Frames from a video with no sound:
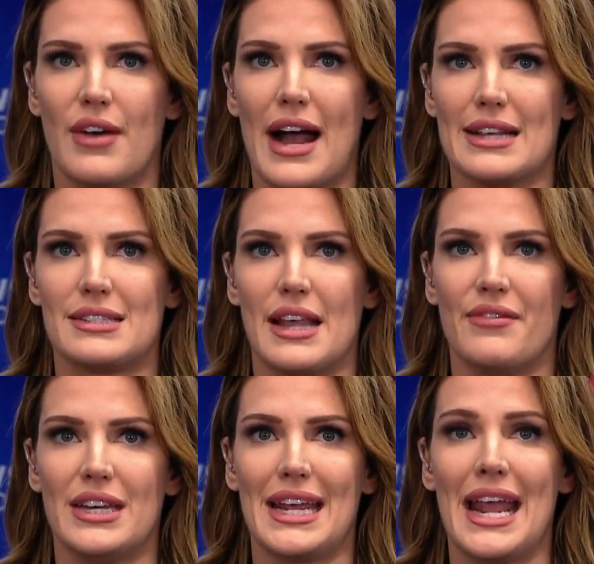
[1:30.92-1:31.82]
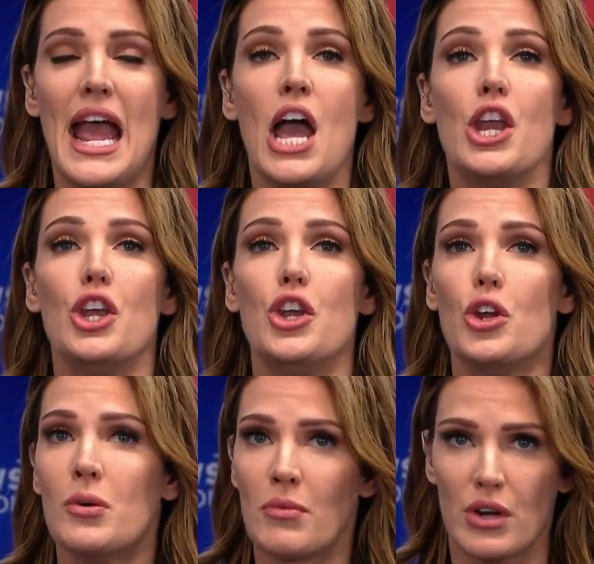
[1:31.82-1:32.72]
I 70.
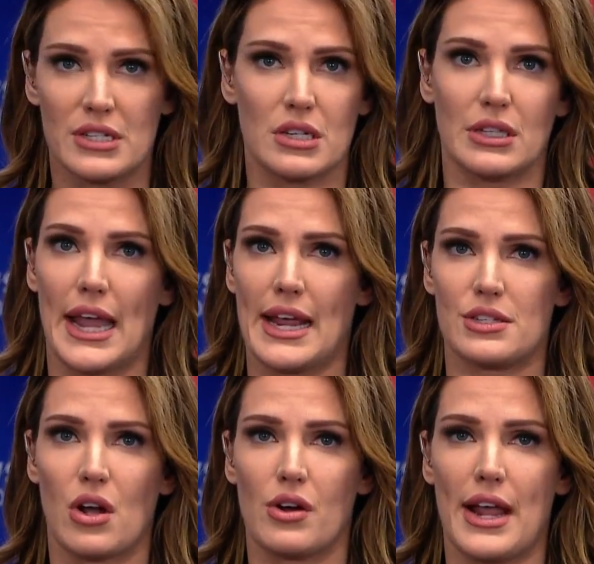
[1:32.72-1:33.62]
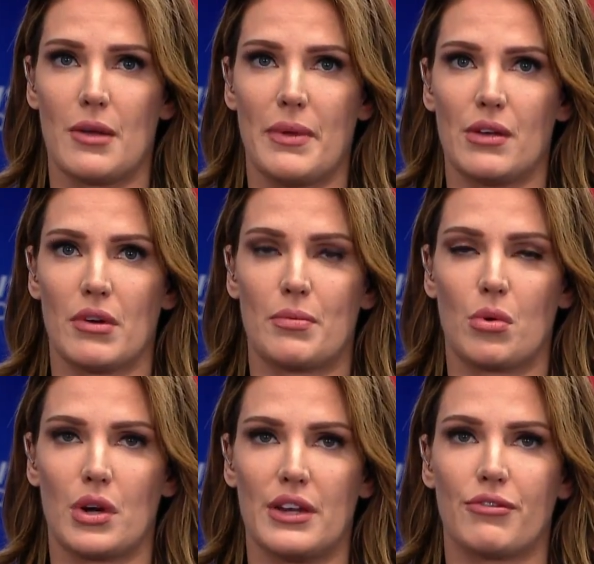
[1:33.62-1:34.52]
Numerous delays are now being
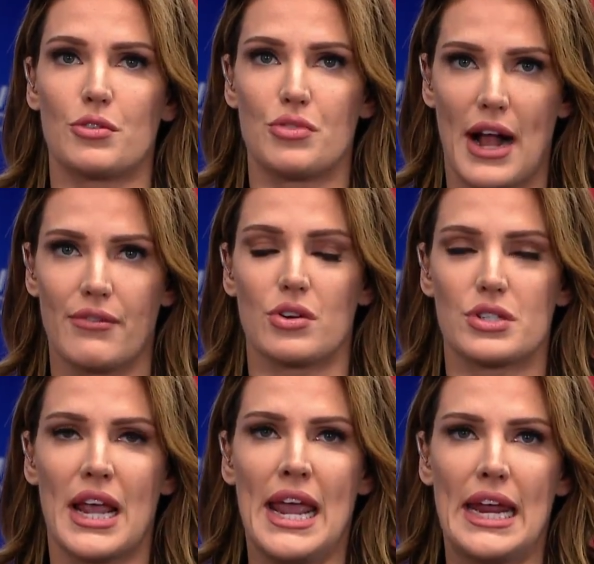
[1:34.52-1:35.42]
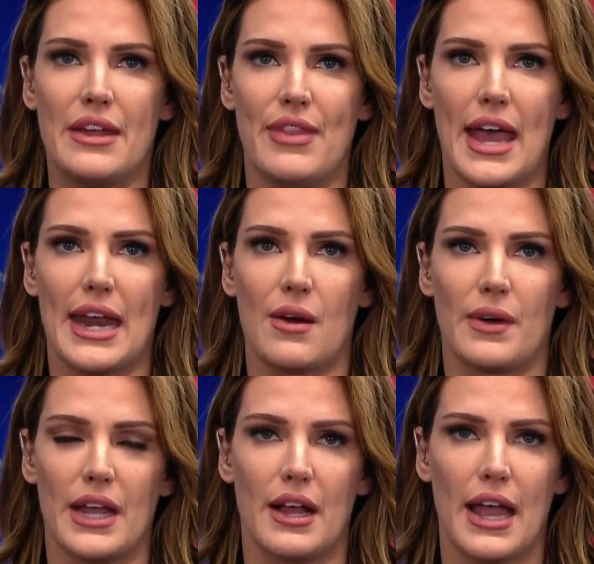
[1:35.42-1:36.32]
reported for drivers in that
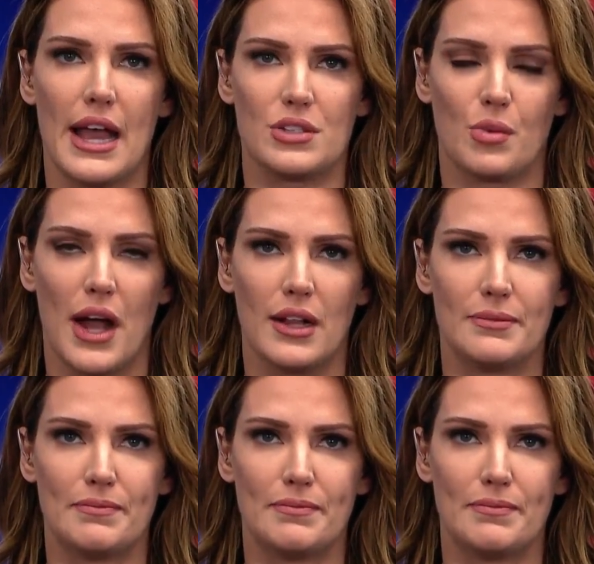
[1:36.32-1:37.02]
area as well.